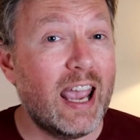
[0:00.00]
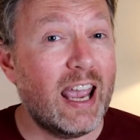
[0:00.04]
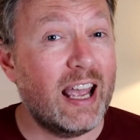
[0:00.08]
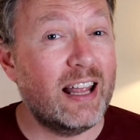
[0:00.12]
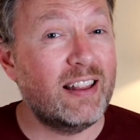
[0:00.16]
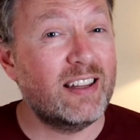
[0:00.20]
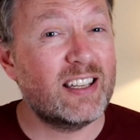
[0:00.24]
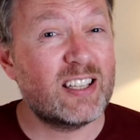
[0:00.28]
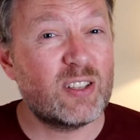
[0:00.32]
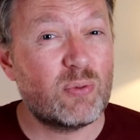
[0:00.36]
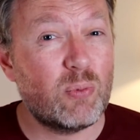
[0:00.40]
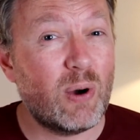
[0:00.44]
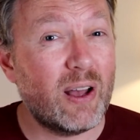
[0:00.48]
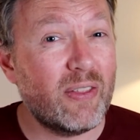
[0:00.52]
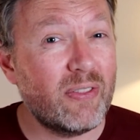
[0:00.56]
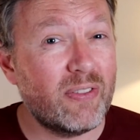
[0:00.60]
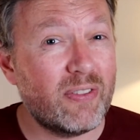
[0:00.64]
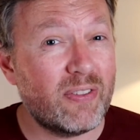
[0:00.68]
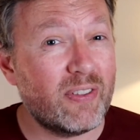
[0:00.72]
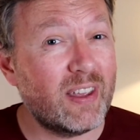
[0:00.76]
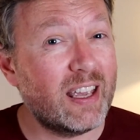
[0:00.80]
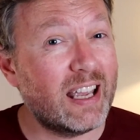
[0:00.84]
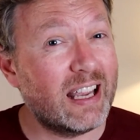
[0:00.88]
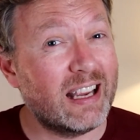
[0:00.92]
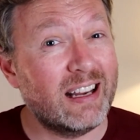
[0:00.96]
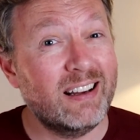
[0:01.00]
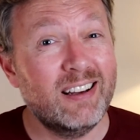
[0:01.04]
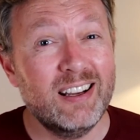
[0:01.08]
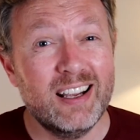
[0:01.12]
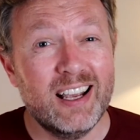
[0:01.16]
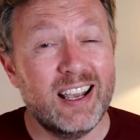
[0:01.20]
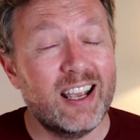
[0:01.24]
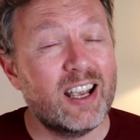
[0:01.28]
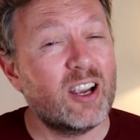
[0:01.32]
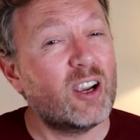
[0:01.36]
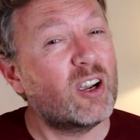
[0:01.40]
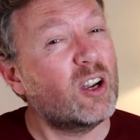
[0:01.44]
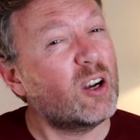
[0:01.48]
and this one thing
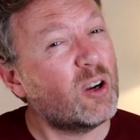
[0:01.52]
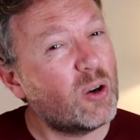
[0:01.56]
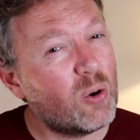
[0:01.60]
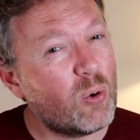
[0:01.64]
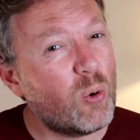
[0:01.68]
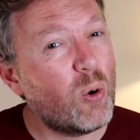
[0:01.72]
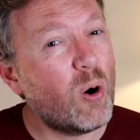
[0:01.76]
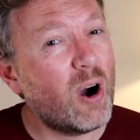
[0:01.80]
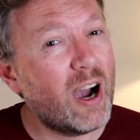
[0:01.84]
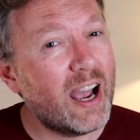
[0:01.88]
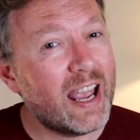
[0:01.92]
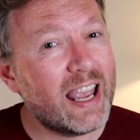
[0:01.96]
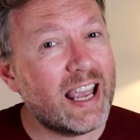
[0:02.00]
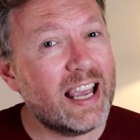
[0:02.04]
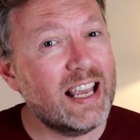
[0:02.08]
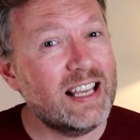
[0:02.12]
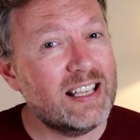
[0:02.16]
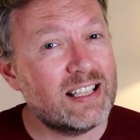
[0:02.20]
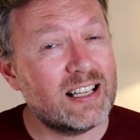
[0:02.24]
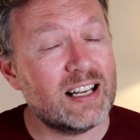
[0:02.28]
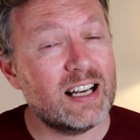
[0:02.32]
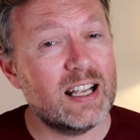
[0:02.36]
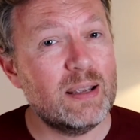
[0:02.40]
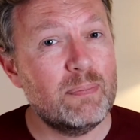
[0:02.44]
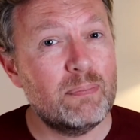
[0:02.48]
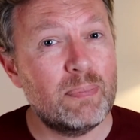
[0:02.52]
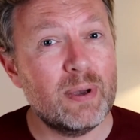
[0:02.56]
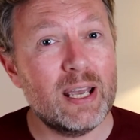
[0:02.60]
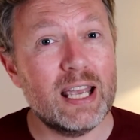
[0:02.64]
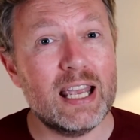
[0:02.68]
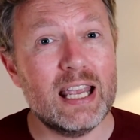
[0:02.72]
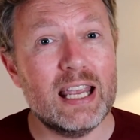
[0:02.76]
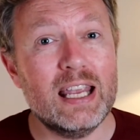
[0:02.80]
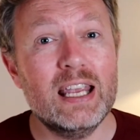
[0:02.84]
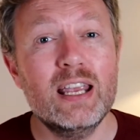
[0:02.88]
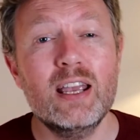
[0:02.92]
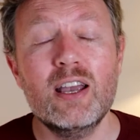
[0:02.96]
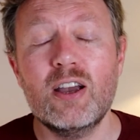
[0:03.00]
could quite easily
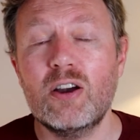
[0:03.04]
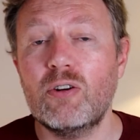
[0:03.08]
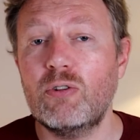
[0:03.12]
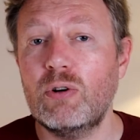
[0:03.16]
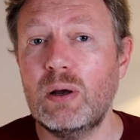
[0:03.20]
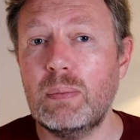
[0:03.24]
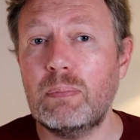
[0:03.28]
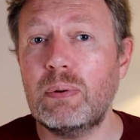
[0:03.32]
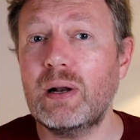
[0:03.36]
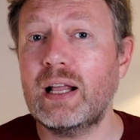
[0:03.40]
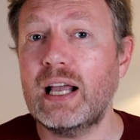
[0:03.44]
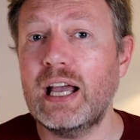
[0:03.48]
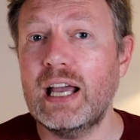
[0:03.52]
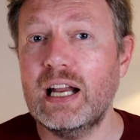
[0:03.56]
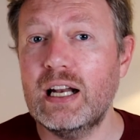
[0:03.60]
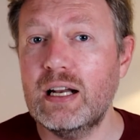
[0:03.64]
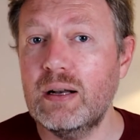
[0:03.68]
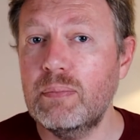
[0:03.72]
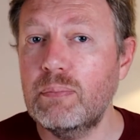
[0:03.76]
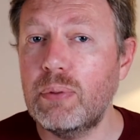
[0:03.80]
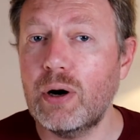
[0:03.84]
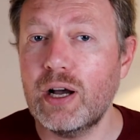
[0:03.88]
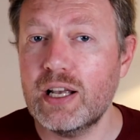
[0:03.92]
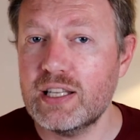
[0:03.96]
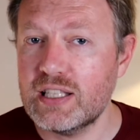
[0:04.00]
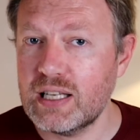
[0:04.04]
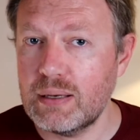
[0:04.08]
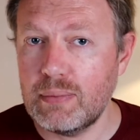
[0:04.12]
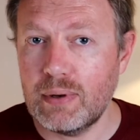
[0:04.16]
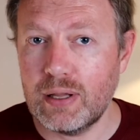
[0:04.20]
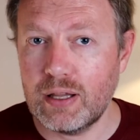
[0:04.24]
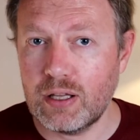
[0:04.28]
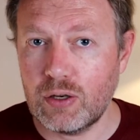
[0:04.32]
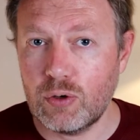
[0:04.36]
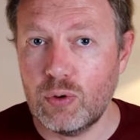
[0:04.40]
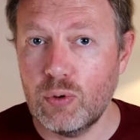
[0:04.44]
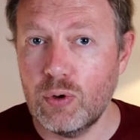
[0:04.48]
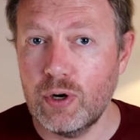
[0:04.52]
be replicated by some
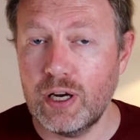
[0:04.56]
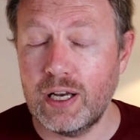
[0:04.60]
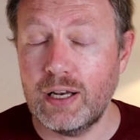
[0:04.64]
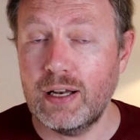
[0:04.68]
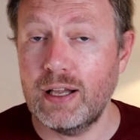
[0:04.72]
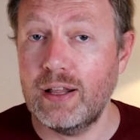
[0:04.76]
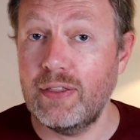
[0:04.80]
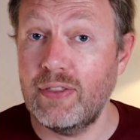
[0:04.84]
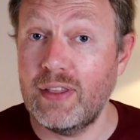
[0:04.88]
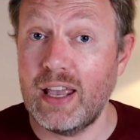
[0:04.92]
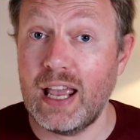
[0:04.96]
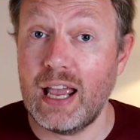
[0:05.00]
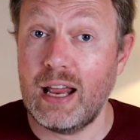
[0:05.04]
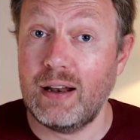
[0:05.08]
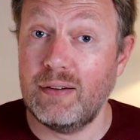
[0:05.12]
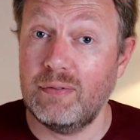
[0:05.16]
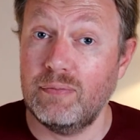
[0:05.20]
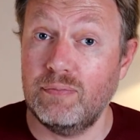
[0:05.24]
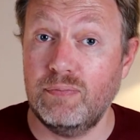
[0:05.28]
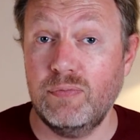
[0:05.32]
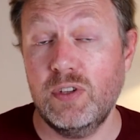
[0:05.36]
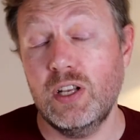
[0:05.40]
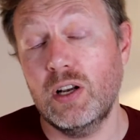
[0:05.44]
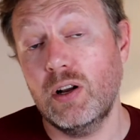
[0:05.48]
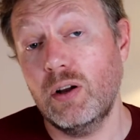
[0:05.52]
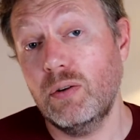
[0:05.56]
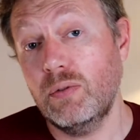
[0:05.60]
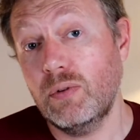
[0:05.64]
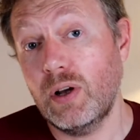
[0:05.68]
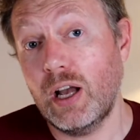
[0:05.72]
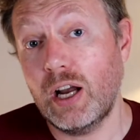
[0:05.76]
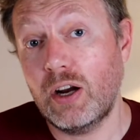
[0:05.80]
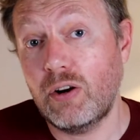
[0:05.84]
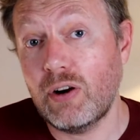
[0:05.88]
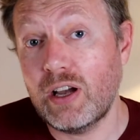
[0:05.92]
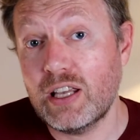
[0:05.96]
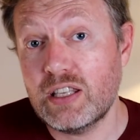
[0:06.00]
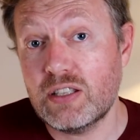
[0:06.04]
other coin, and that,
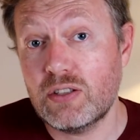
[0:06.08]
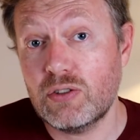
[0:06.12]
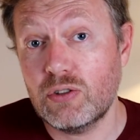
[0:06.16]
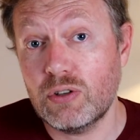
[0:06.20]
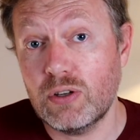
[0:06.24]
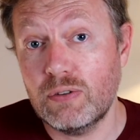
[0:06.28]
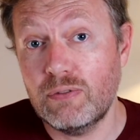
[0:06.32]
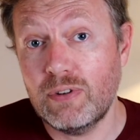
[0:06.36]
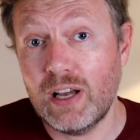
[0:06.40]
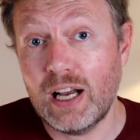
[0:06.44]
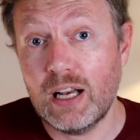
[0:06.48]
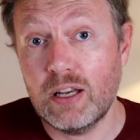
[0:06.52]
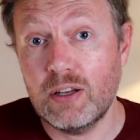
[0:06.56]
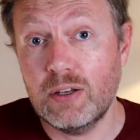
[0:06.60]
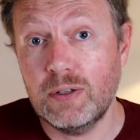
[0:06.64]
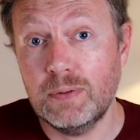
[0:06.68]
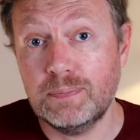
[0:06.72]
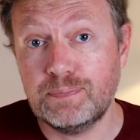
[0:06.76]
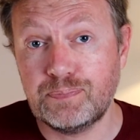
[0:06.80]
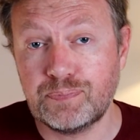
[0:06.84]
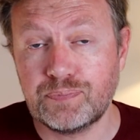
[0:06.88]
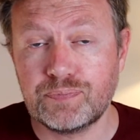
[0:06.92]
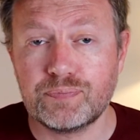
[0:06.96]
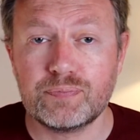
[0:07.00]
a great store of value.